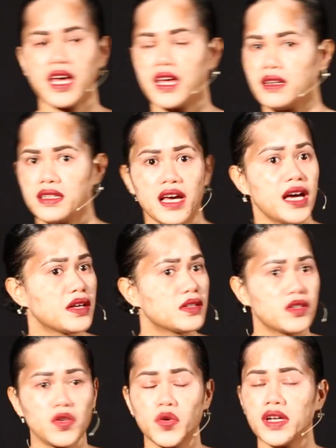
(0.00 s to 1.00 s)
And I
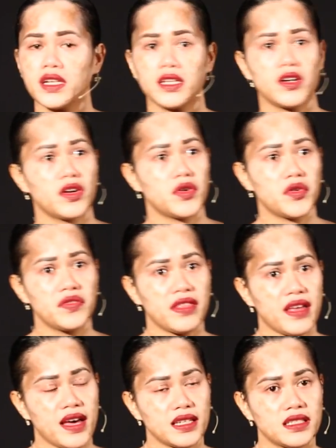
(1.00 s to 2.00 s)
quickly got over
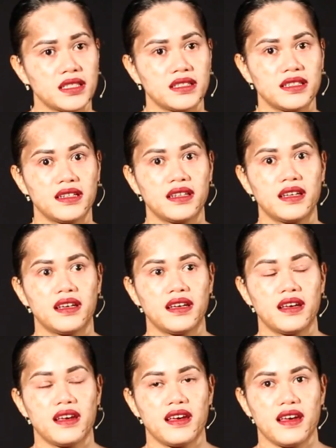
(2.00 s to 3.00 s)
that.
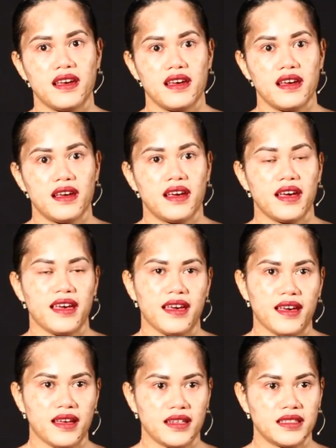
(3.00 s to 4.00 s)

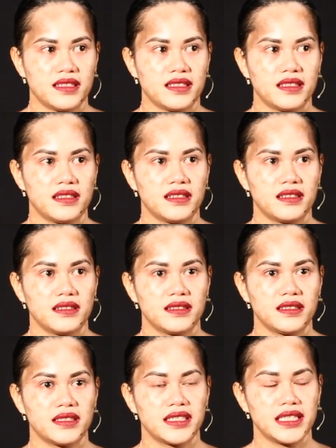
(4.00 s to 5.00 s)
And
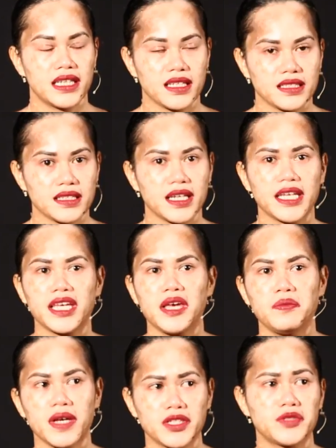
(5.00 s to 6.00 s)
yes, and I
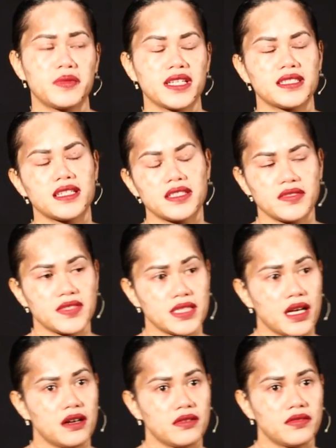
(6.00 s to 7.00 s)
came back to my sense of
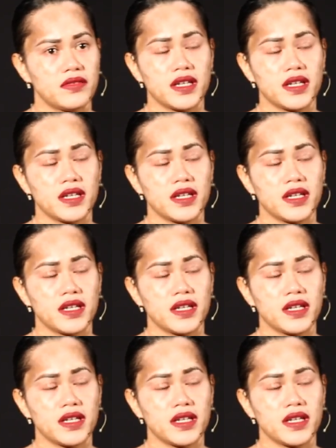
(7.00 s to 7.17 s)
self